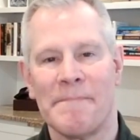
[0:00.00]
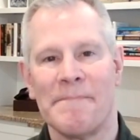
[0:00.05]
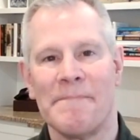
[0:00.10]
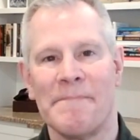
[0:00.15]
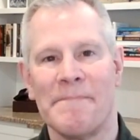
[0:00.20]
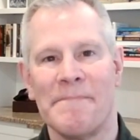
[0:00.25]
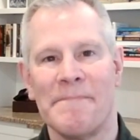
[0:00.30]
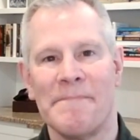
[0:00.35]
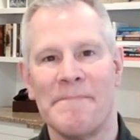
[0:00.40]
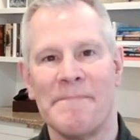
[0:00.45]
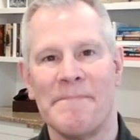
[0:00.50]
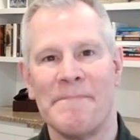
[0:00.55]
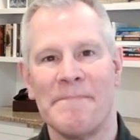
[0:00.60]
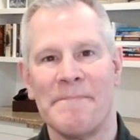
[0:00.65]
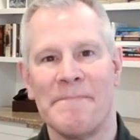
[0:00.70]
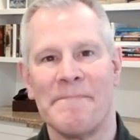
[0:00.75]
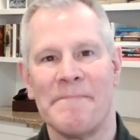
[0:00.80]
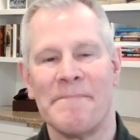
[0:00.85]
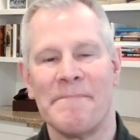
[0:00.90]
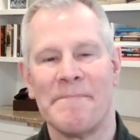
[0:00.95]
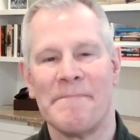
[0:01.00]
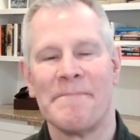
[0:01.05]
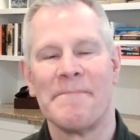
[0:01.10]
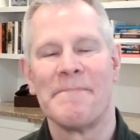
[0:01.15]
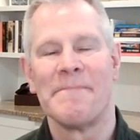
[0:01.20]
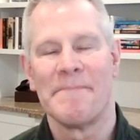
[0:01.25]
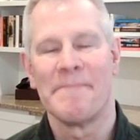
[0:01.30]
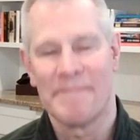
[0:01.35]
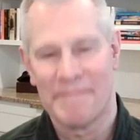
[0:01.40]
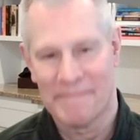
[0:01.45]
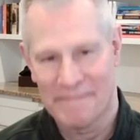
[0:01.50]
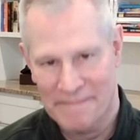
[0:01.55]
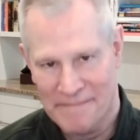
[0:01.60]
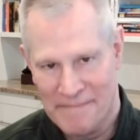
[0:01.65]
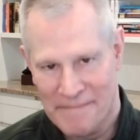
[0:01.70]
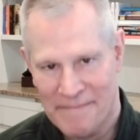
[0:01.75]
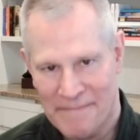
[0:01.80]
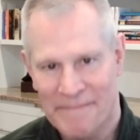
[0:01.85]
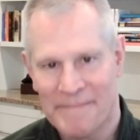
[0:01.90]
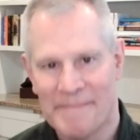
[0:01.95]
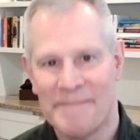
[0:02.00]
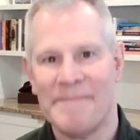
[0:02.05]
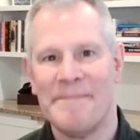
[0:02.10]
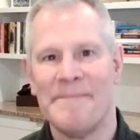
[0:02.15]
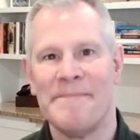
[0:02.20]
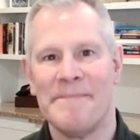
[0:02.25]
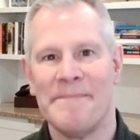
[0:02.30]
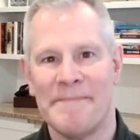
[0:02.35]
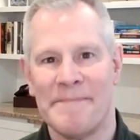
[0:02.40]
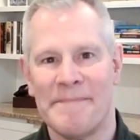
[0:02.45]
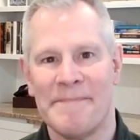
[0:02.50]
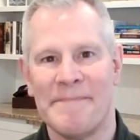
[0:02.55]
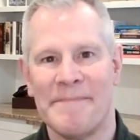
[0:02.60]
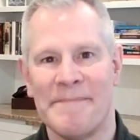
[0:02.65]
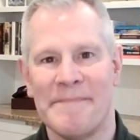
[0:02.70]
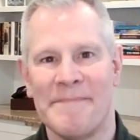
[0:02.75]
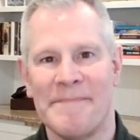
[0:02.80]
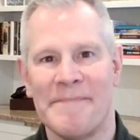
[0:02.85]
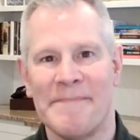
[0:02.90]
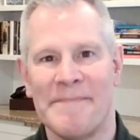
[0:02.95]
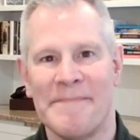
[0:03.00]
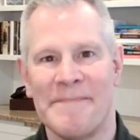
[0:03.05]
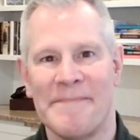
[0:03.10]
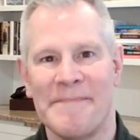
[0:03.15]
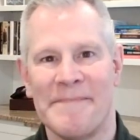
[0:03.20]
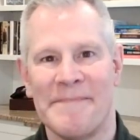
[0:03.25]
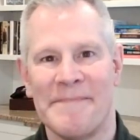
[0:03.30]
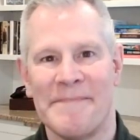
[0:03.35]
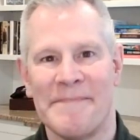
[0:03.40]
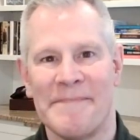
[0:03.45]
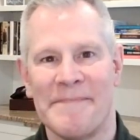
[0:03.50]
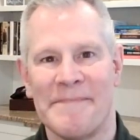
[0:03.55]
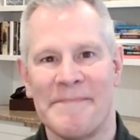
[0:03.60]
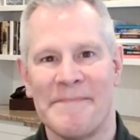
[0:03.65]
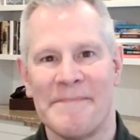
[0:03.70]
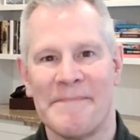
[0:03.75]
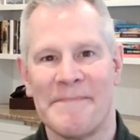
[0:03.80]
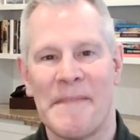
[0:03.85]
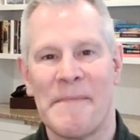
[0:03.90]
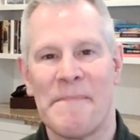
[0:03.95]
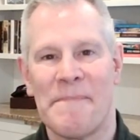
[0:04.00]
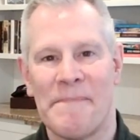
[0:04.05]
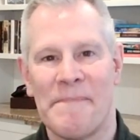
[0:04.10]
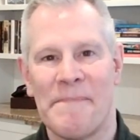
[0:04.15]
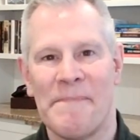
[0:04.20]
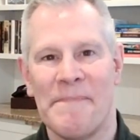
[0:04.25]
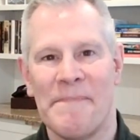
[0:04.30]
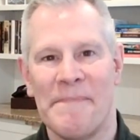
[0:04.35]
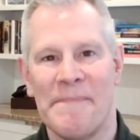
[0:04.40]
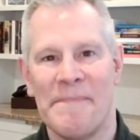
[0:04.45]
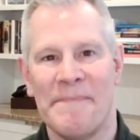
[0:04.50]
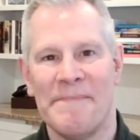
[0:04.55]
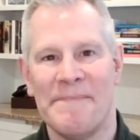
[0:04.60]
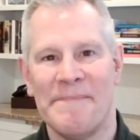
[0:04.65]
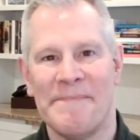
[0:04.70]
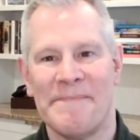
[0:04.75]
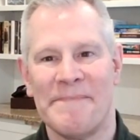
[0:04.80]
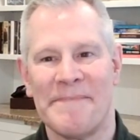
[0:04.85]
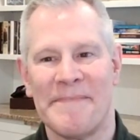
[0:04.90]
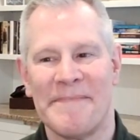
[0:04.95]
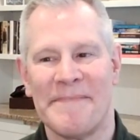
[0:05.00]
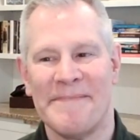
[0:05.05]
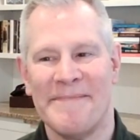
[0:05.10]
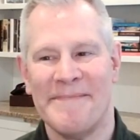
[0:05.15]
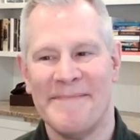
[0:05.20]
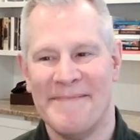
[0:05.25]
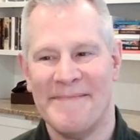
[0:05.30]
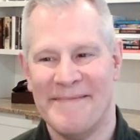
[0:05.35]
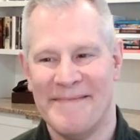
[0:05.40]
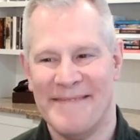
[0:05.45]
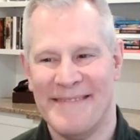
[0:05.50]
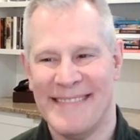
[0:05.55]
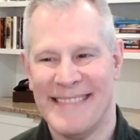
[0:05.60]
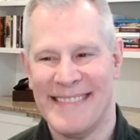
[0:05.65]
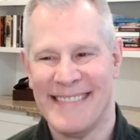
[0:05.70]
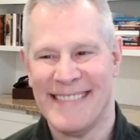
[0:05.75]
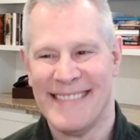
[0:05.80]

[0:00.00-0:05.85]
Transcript: No words are spoken by the person on screen.